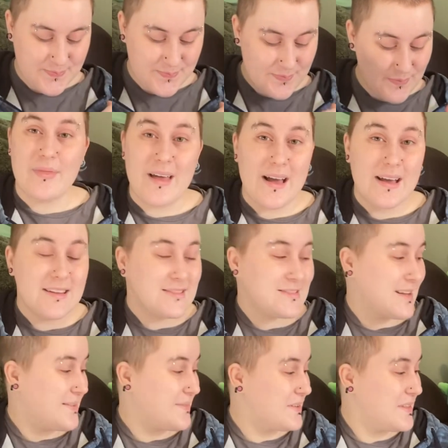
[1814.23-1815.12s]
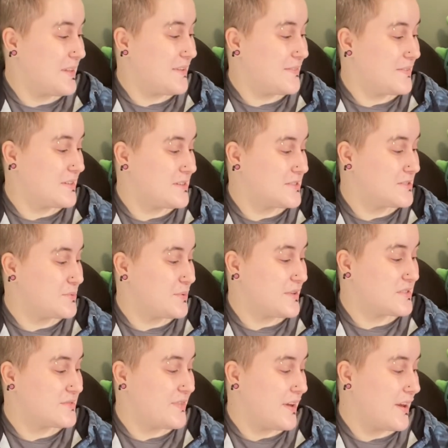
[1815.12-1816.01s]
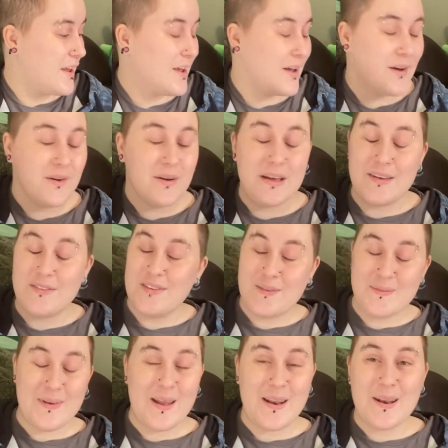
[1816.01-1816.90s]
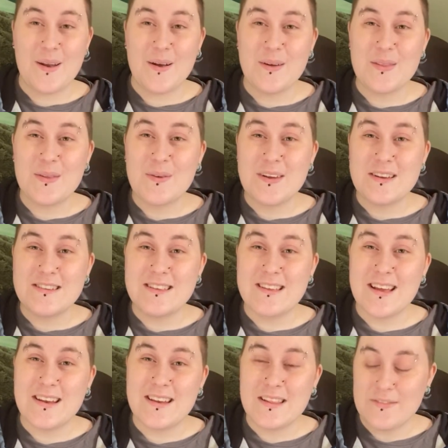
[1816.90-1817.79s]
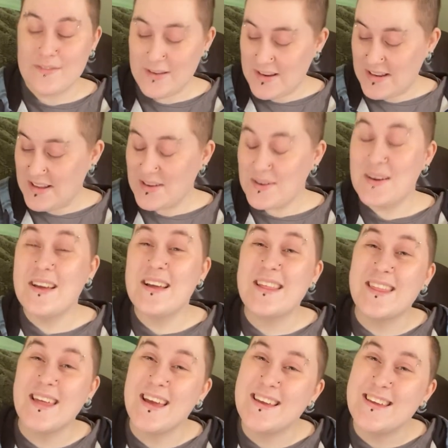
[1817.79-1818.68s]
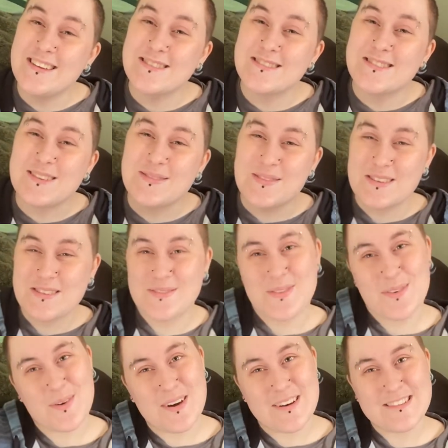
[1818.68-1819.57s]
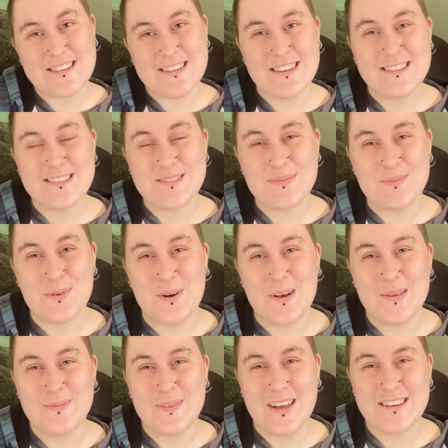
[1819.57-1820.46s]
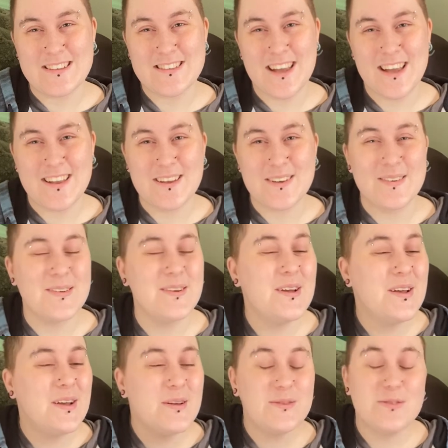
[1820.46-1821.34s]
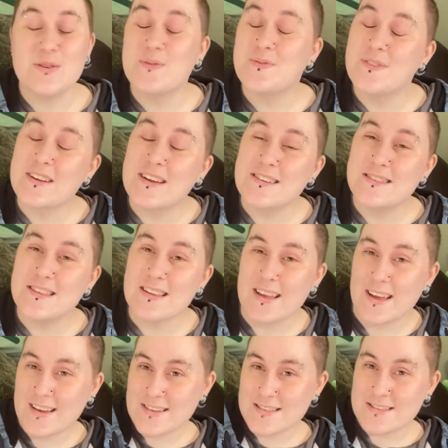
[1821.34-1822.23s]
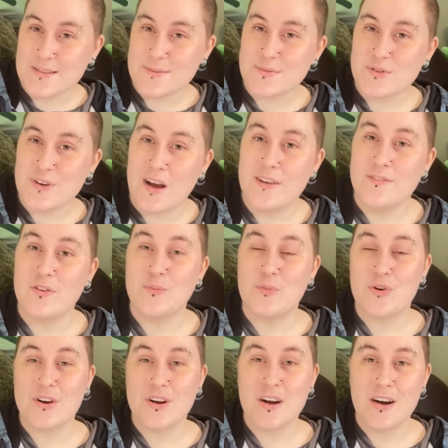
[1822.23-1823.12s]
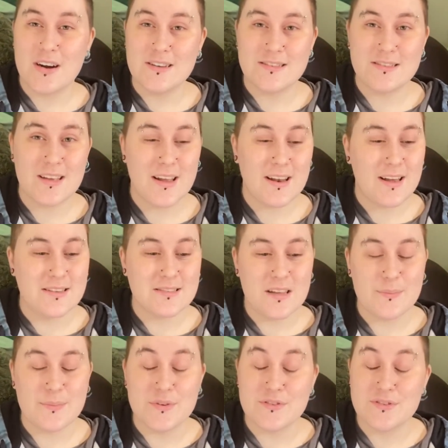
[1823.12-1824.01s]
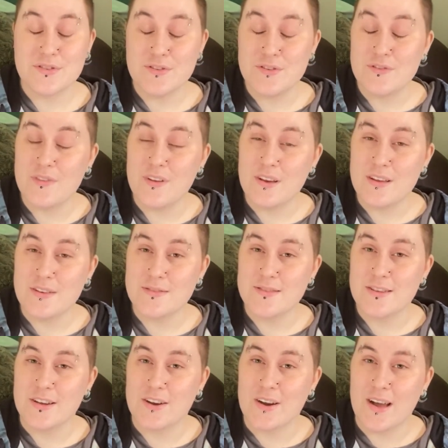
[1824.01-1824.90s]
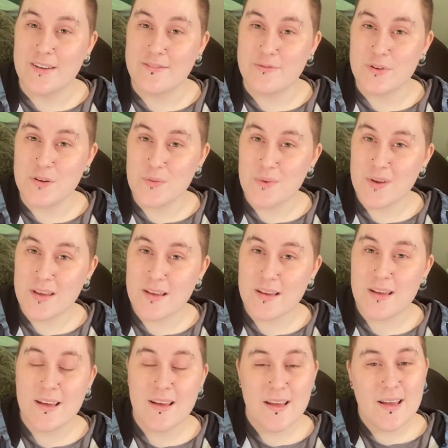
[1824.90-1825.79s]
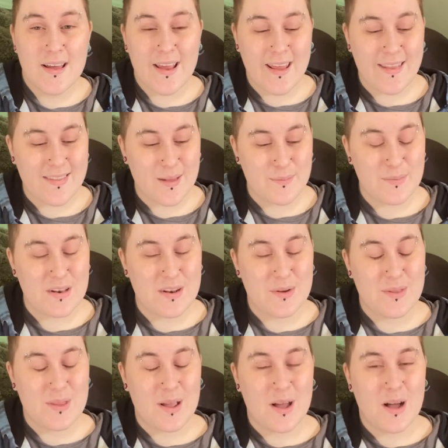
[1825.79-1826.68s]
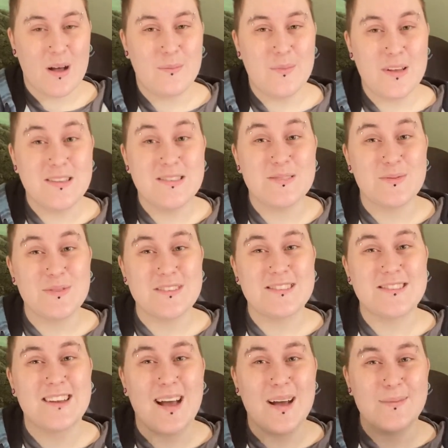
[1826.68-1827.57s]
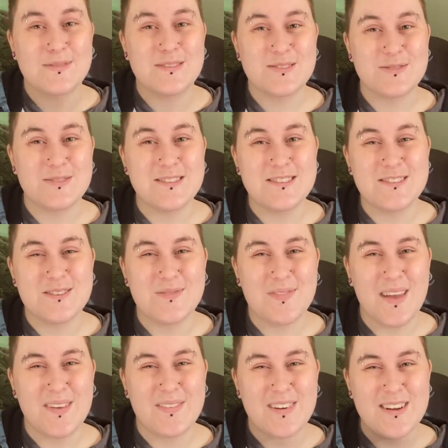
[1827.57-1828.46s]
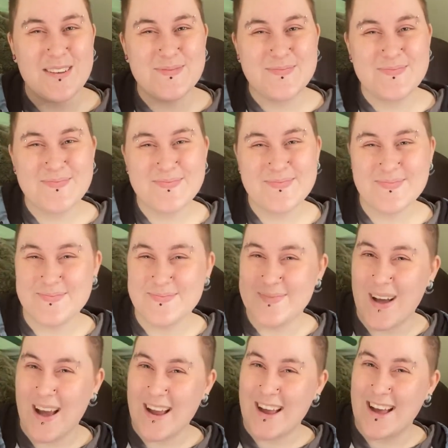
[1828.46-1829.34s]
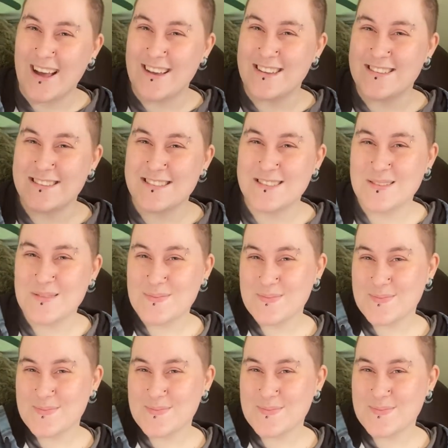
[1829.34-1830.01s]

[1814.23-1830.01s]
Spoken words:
That is everything for this week's video. If you made it all the way to the end of the video, thank you so much for watching and supporting my channel. Don't forget to like and subscribe for more content as I post new videos here every week. And let me know in the comments which tapestry is your favorite. Bye guys.